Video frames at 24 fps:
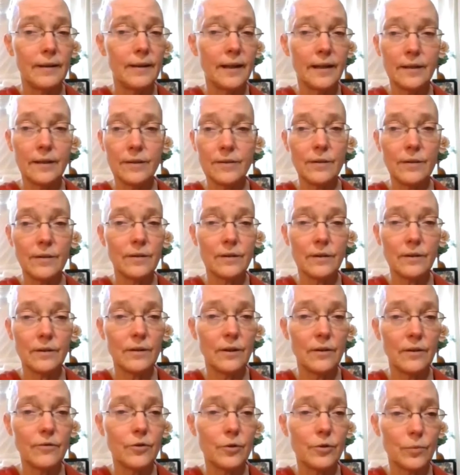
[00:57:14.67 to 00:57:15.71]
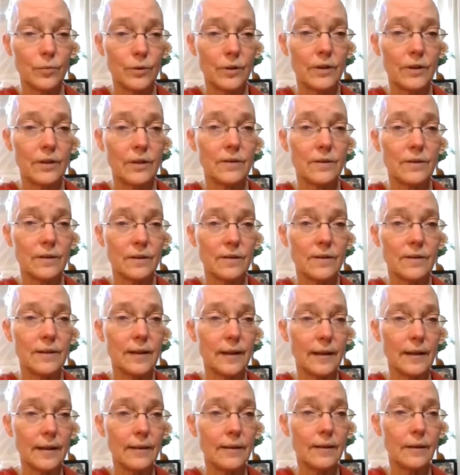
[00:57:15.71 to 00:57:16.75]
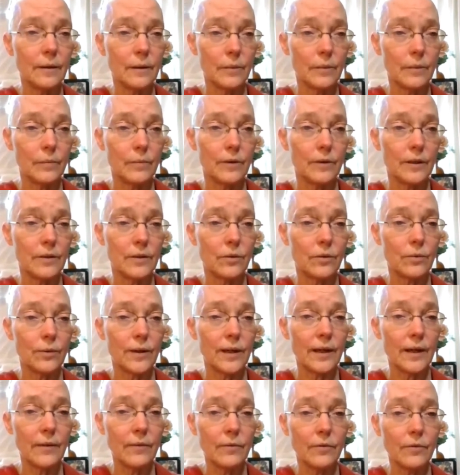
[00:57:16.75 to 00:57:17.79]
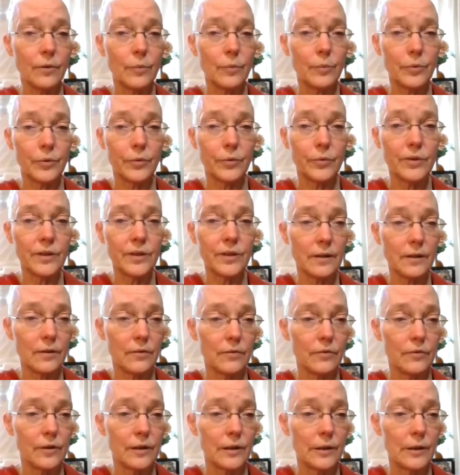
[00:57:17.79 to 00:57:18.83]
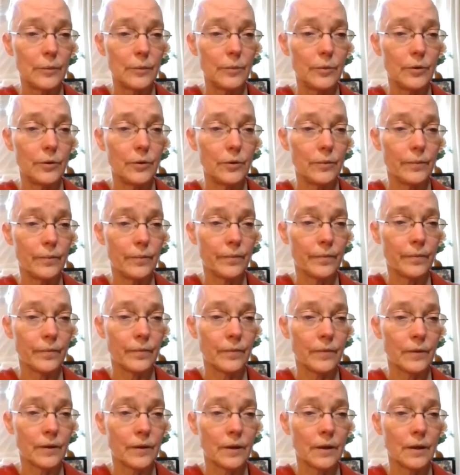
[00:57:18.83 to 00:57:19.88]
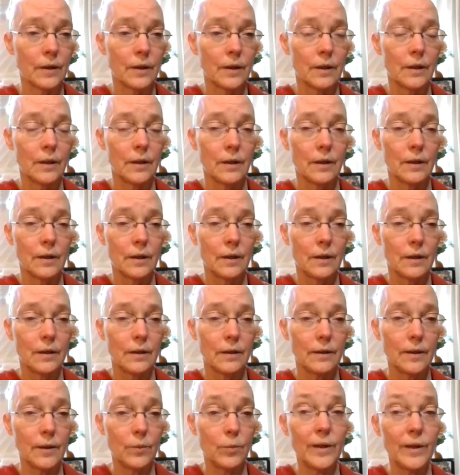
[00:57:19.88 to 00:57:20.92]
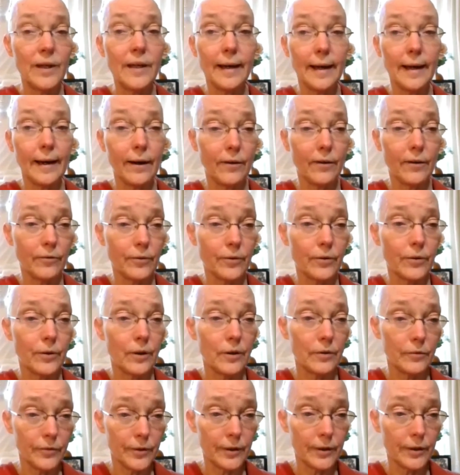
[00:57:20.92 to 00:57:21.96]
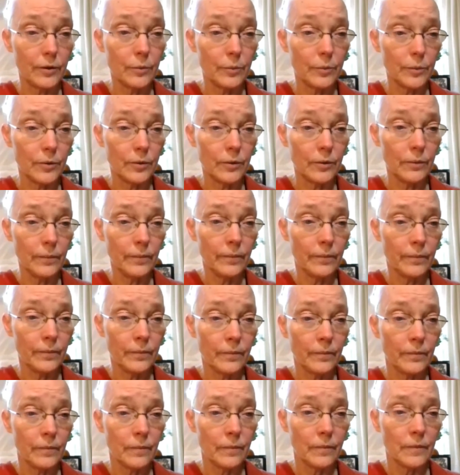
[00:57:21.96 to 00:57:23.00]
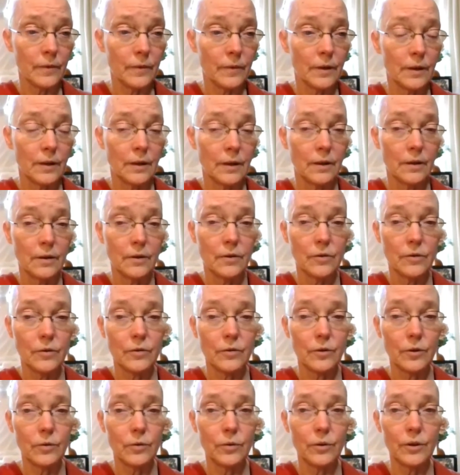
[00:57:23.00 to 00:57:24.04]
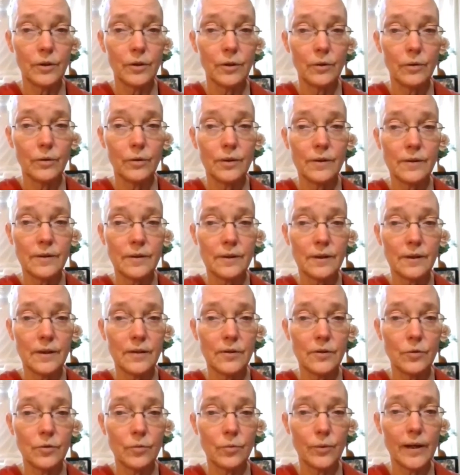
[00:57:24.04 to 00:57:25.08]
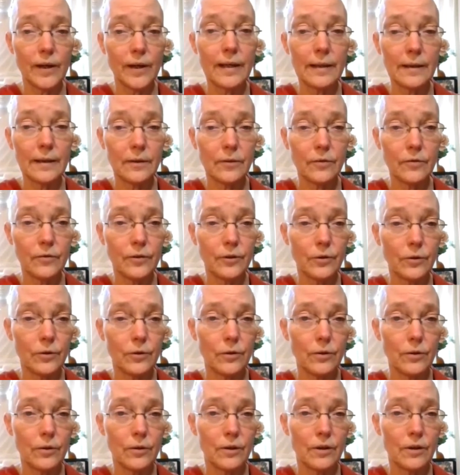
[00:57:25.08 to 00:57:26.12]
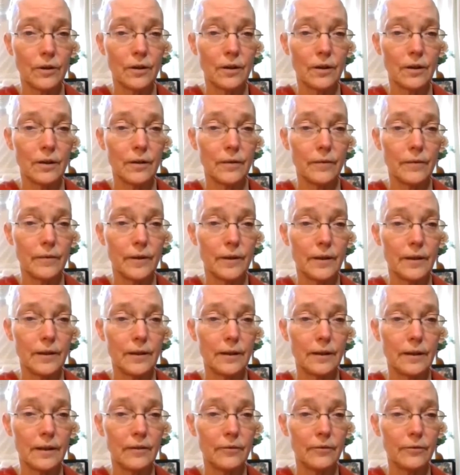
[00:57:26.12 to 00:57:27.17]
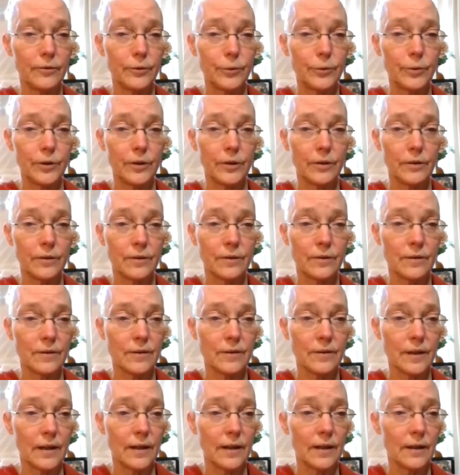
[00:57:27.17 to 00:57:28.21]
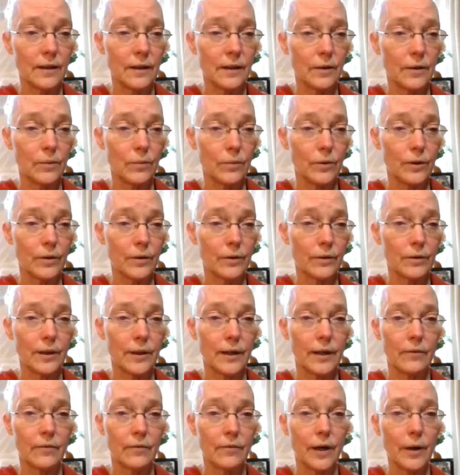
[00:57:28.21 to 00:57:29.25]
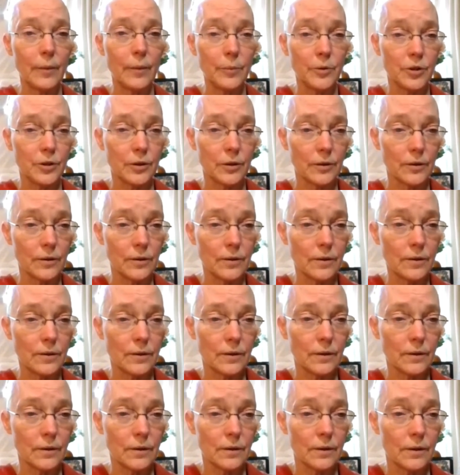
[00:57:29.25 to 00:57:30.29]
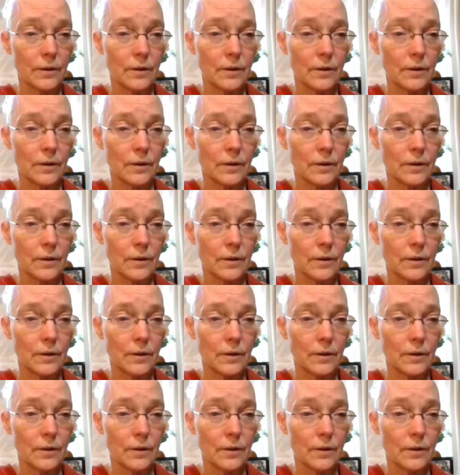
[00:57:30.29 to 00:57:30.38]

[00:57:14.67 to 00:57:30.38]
that isn't enough to really sustain them. They don't have the protein available mm-hmm. that we have available. So, you know, it's great if you're in an affluent society with a lot of options.